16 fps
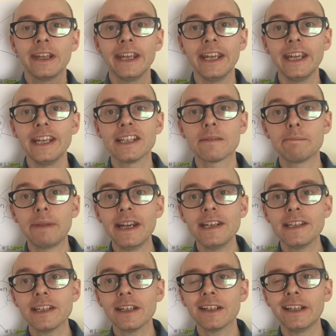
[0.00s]
is
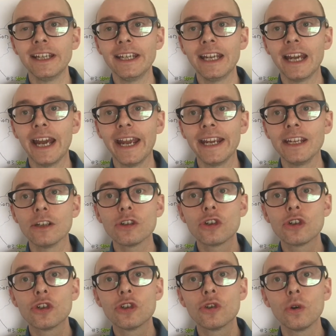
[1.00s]
basically a
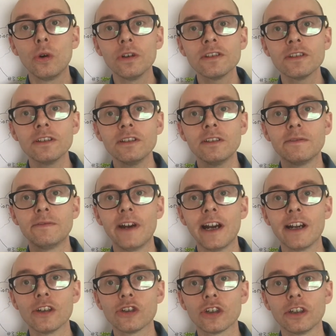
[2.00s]
shortened
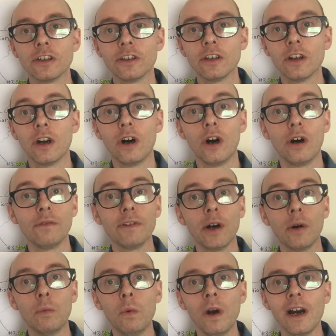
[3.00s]
version of
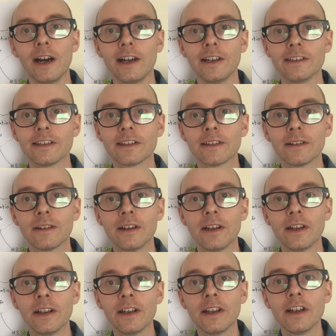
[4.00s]
a word.
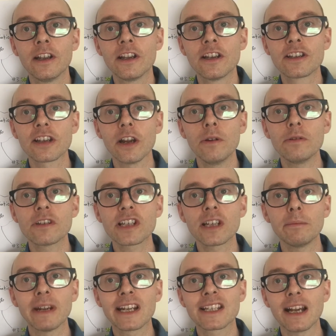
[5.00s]
So
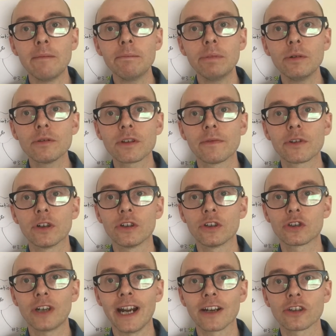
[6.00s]
some examples of
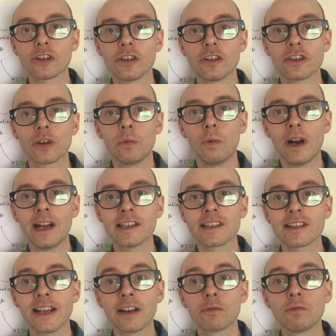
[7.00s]
contractions are words
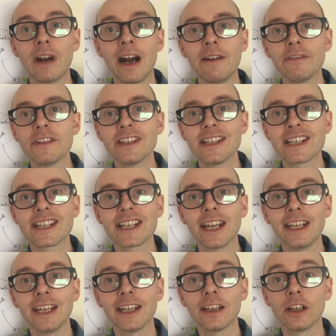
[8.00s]
like, rather than
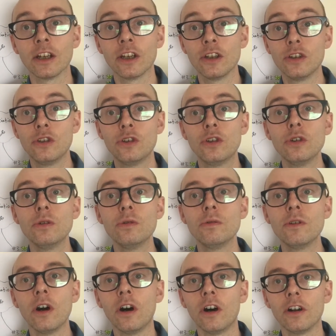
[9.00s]
saying do
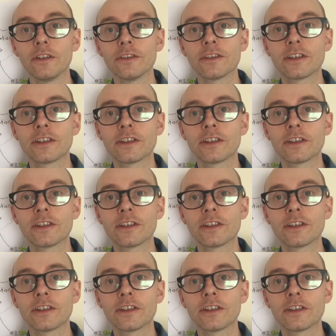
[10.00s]
not,